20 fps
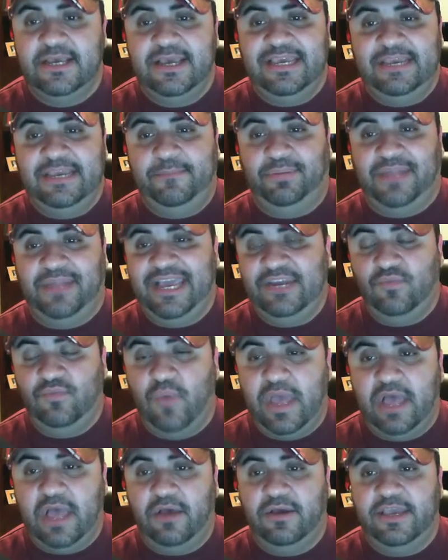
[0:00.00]
He played
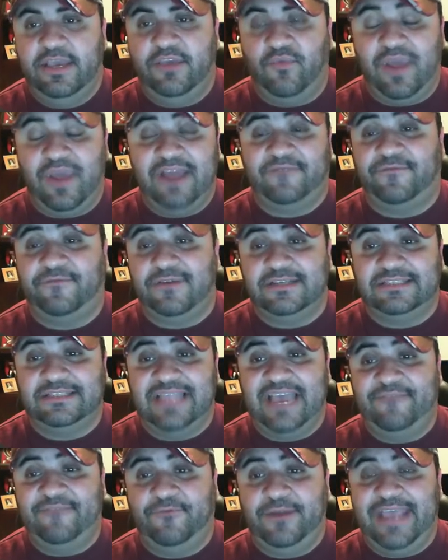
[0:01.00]
well. He ran for his
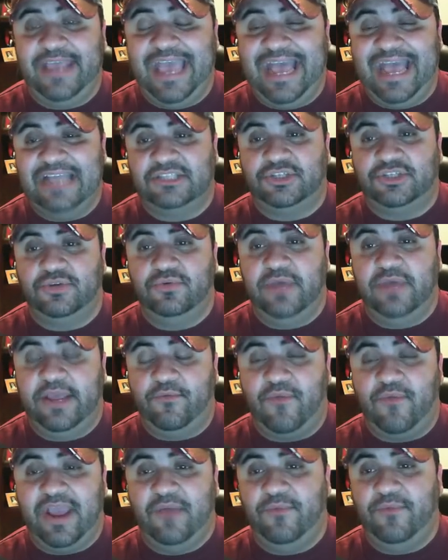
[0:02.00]
life when he had to
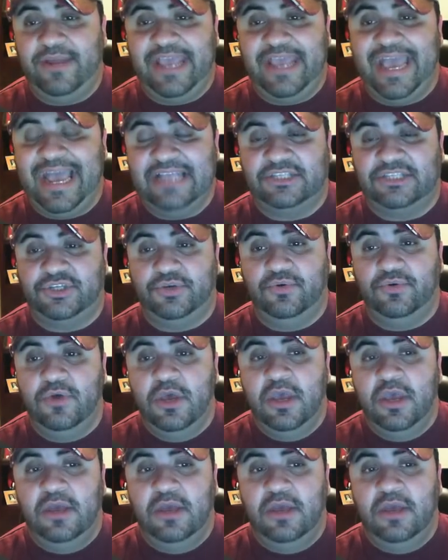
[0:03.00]
and ran when he had to.